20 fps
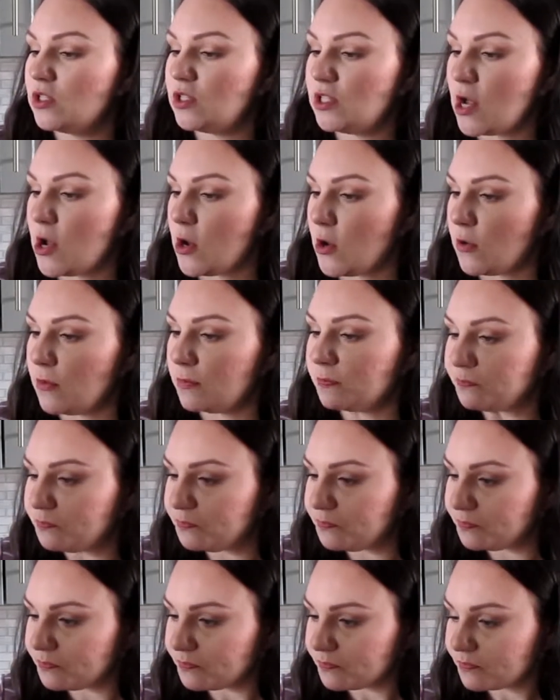
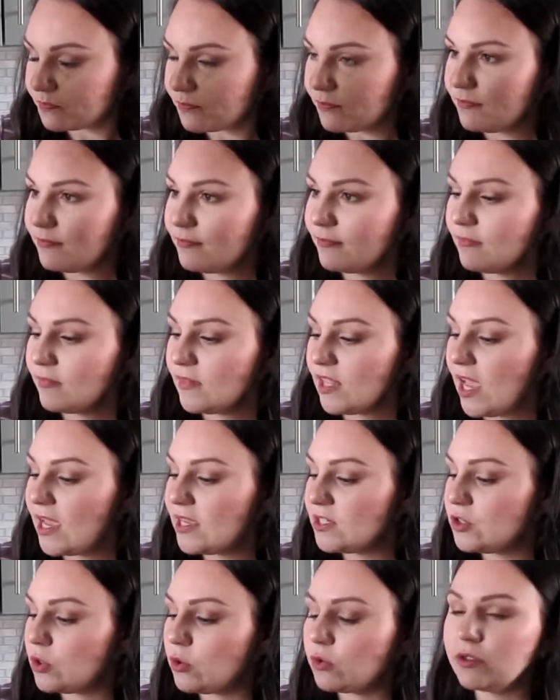So
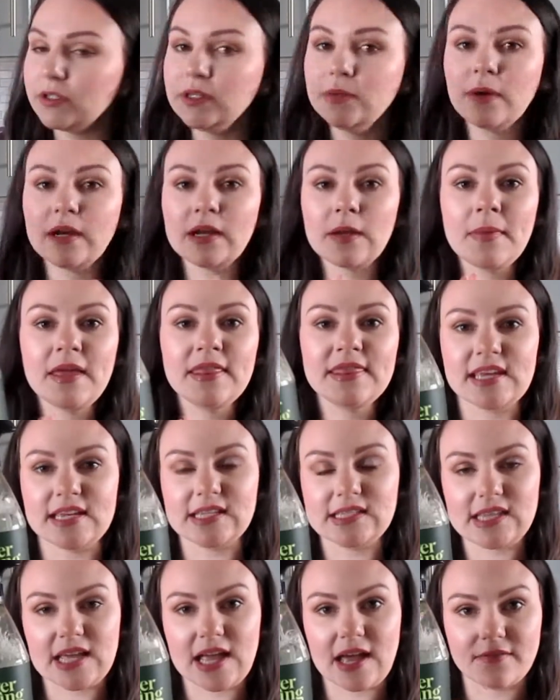I totally
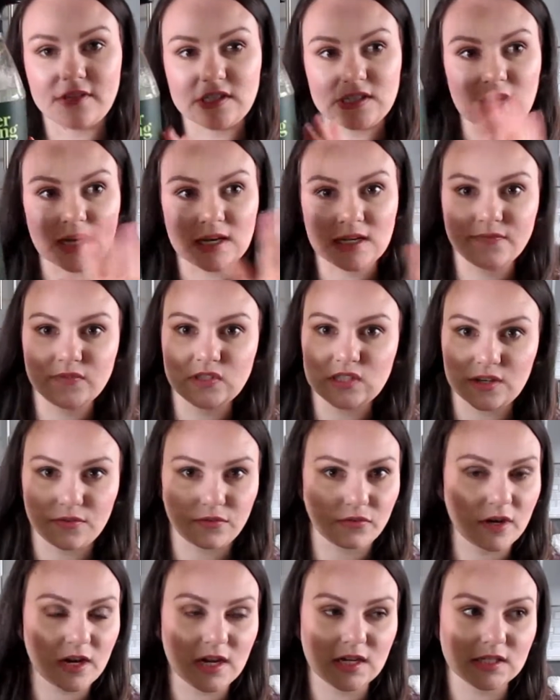recommend this. They have a ton of
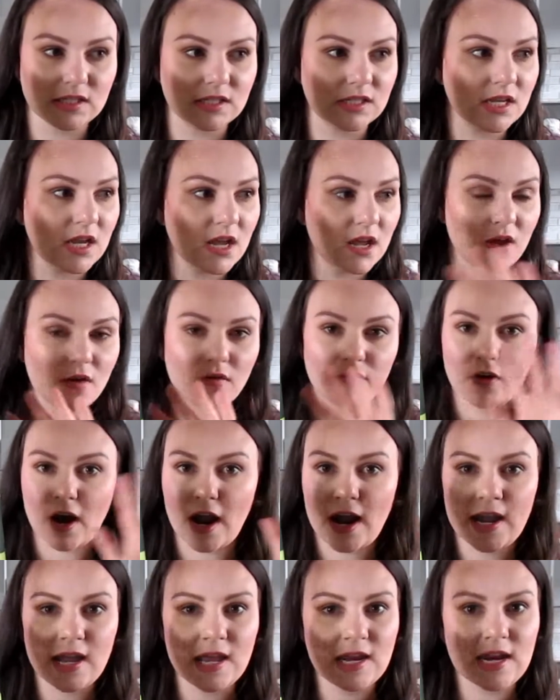different
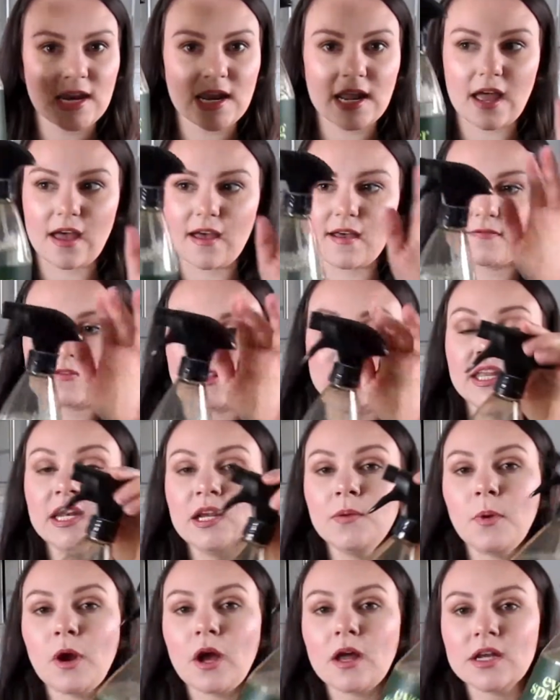variety of
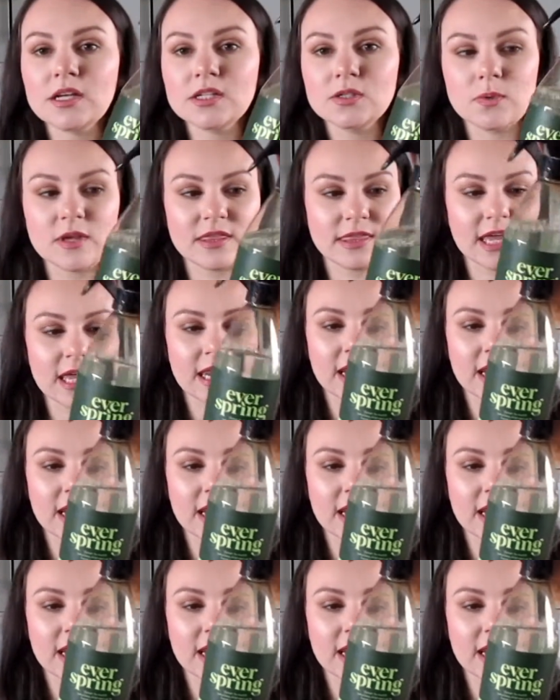cleaning products